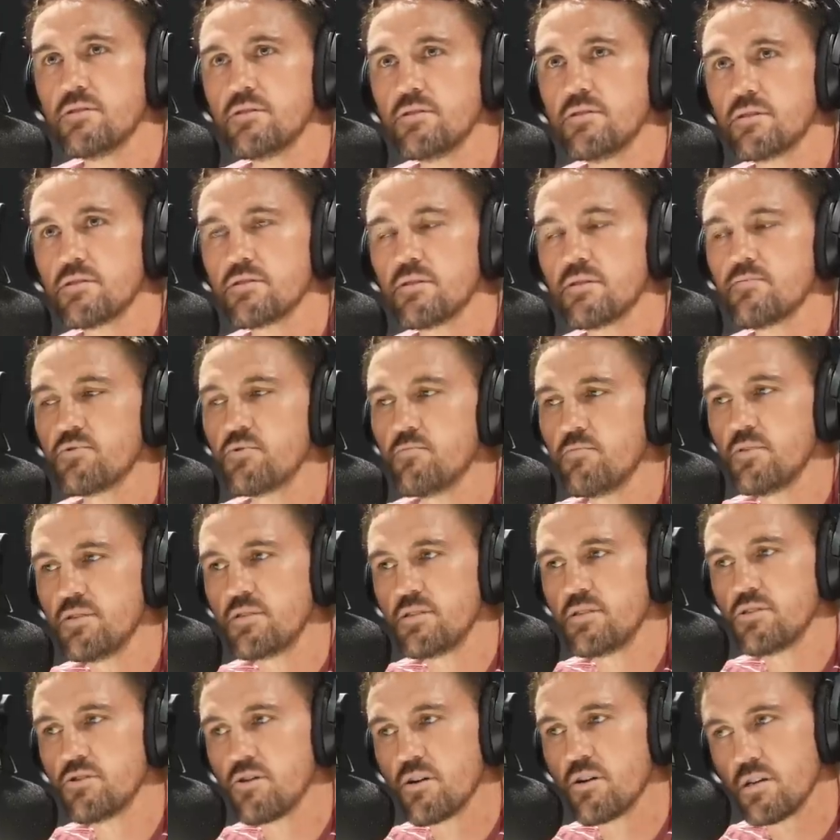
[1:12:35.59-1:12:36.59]
because I'm too busy
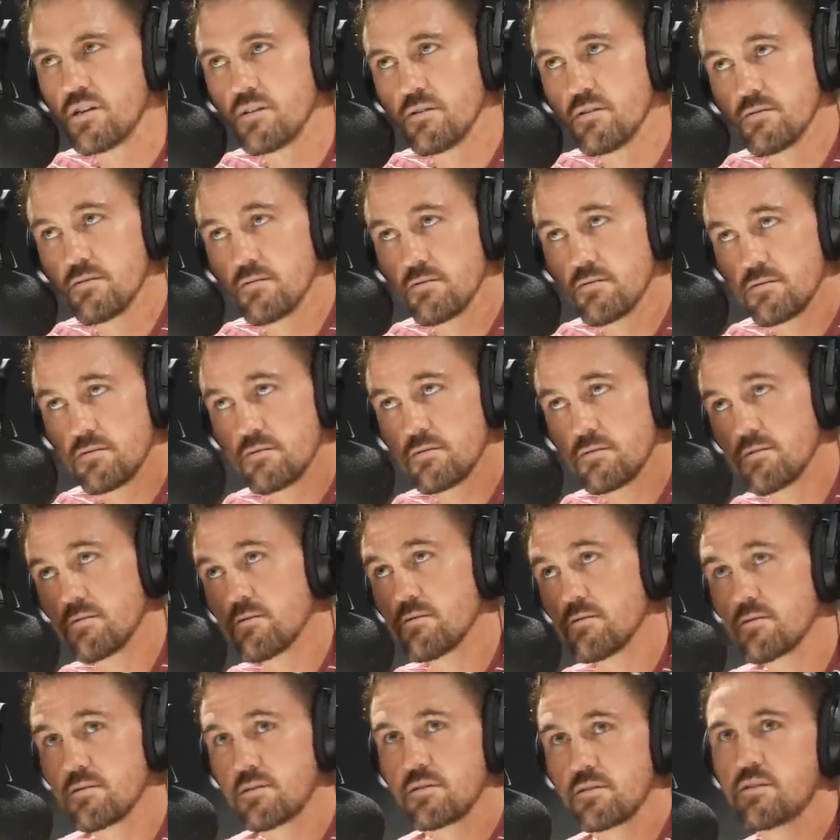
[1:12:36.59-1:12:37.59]
trying to
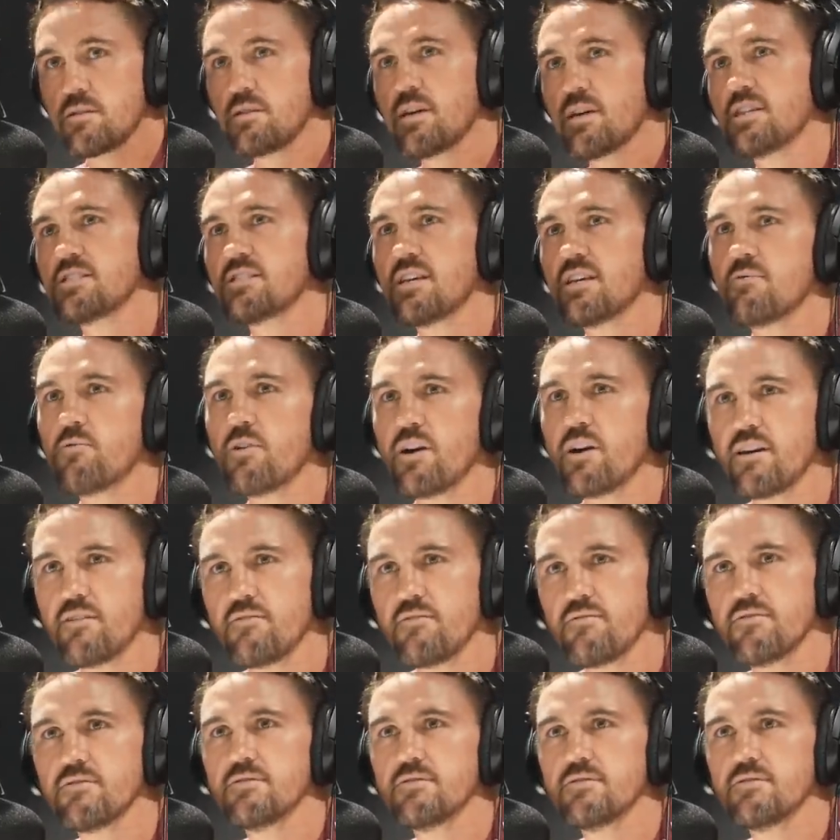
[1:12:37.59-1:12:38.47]
catch that wave.